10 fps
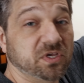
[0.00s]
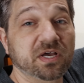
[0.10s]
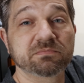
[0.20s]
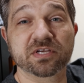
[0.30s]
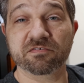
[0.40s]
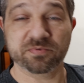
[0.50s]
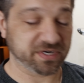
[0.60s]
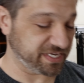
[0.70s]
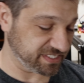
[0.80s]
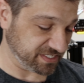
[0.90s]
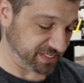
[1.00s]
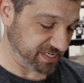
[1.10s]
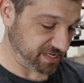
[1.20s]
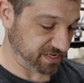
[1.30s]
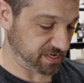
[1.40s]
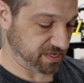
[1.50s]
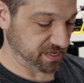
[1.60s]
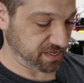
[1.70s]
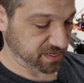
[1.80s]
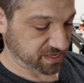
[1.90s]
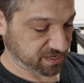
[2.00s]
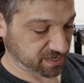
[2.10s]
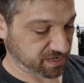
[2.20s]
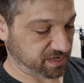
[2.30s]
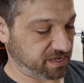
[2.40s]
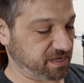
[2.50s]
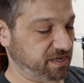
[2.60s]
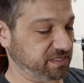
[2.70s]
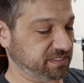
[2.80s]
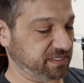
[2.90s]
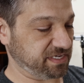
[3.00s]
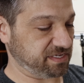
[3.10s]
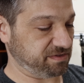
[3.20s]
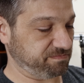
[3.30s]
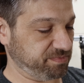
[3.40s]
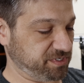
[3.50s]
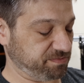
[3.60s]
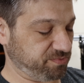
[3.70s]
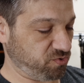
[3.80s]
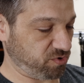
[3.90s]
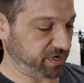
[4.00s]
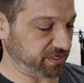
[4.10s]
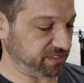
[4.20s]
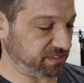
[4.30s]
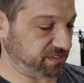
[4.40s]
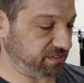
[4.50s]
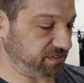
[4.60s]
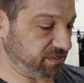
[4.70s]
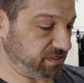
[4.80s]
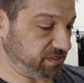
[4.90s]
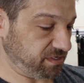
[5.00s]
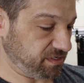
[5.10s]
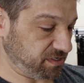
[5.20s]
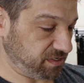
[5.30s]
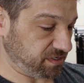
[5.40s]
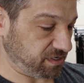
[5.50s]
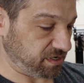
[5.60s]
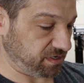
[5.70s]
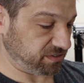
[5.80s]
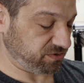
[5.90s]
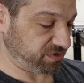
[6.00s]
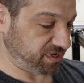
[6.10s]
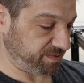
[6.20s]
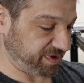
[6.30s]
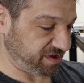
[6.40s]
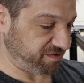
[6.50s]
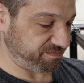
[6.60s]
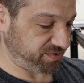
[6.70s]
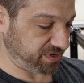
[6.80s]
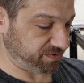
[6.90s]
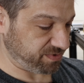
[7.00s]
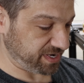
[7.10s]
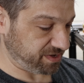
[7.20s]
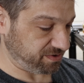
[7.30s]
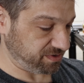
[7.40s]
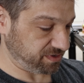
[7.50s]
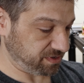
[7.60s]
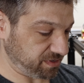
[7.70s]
Comes off pretty easily. Let's see, supports also coming off pretty well.